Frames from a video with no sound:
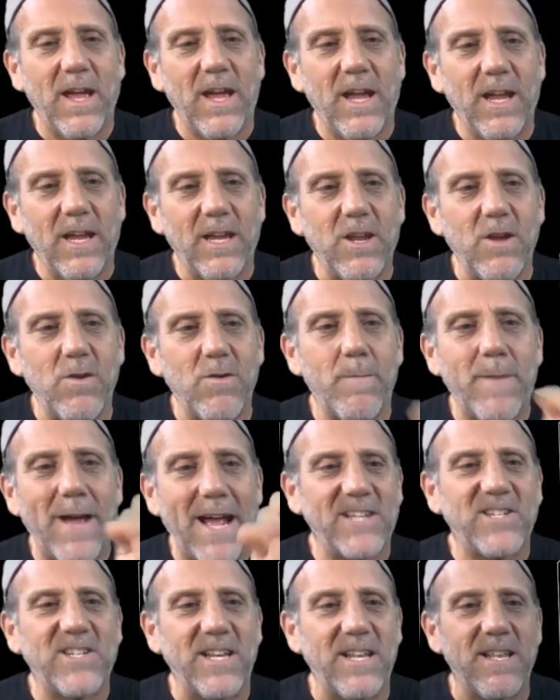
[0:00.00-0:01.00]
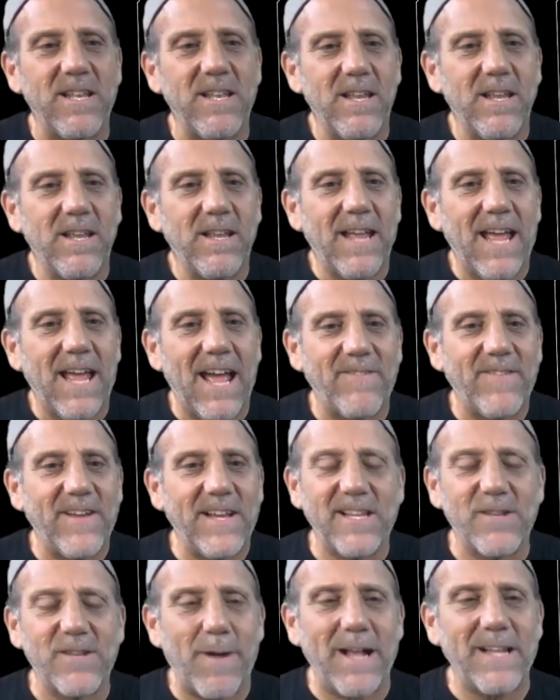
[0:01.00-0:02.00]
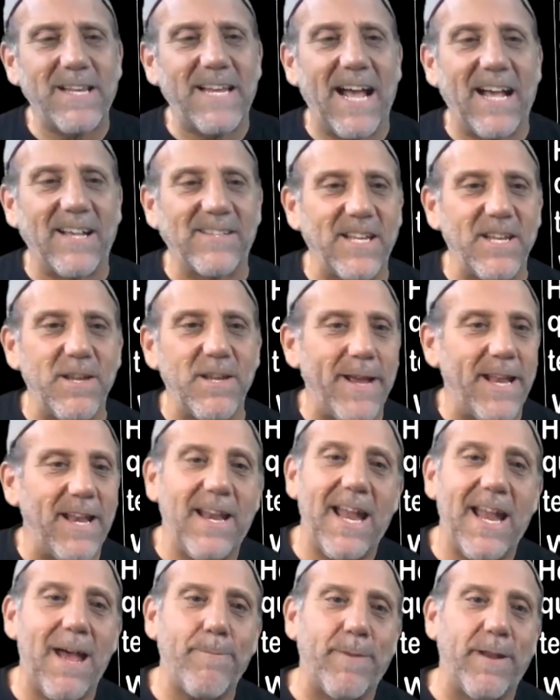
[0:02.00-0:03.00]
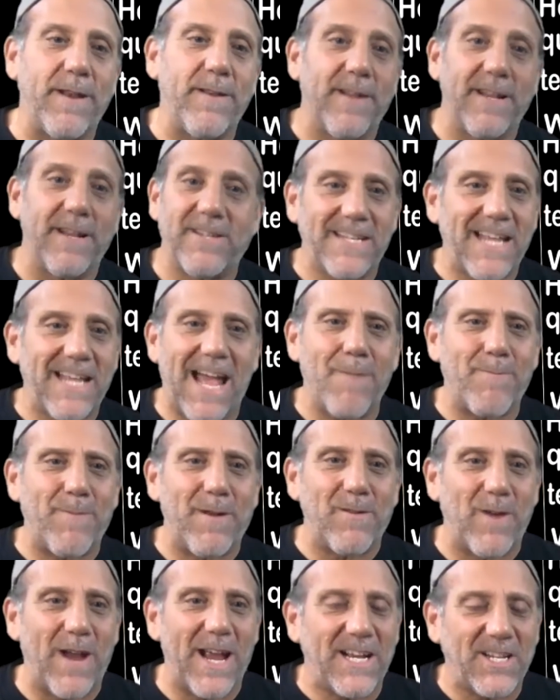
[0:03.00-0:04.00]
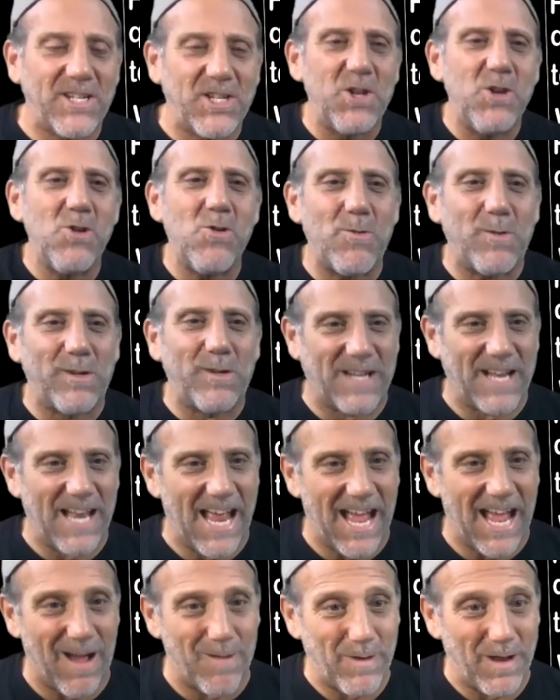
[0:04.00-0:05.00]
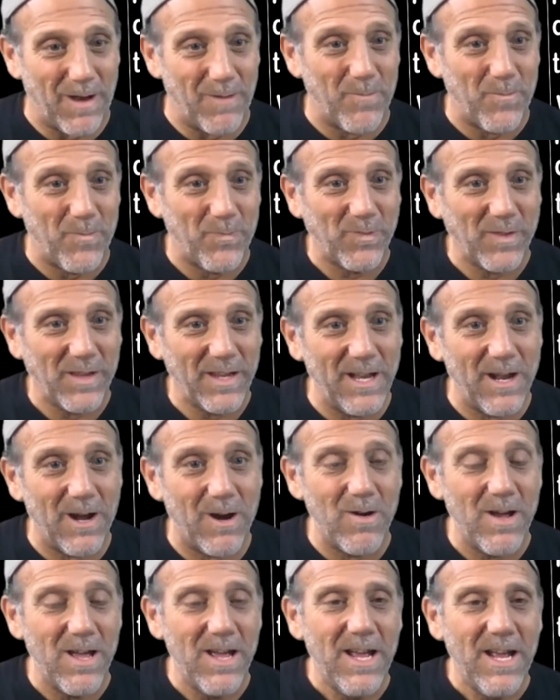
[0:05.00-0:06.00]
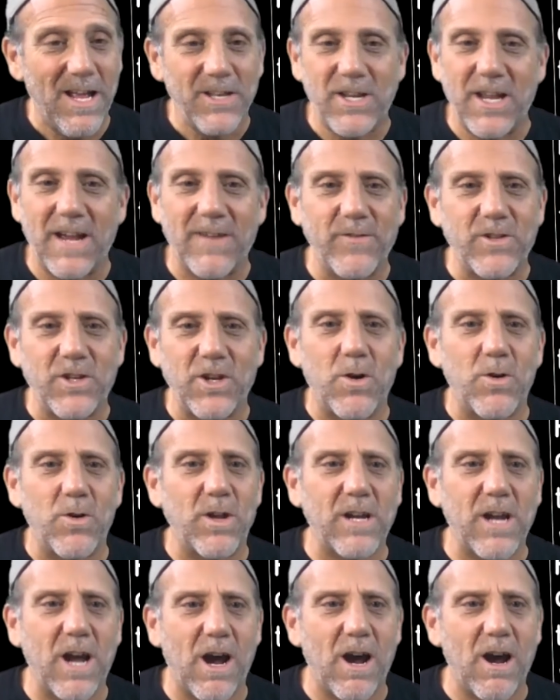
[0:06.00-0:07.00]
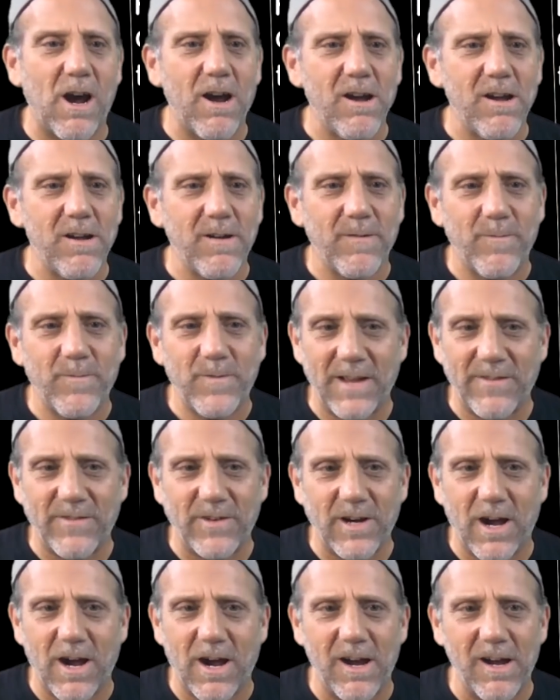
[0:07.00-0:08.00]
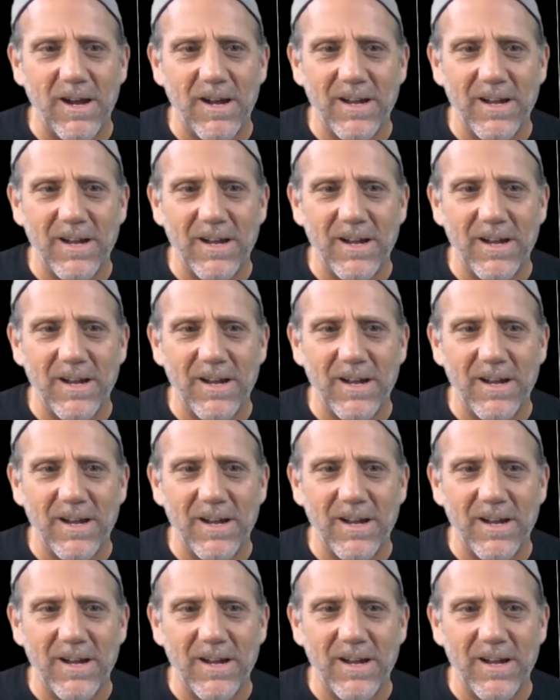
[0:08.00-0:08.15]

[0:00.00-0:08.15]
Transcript: you imagined having this podcast and you made it happen. It just happened, right? Because you knew it was going to happen. Do you own a car? Do you have a car?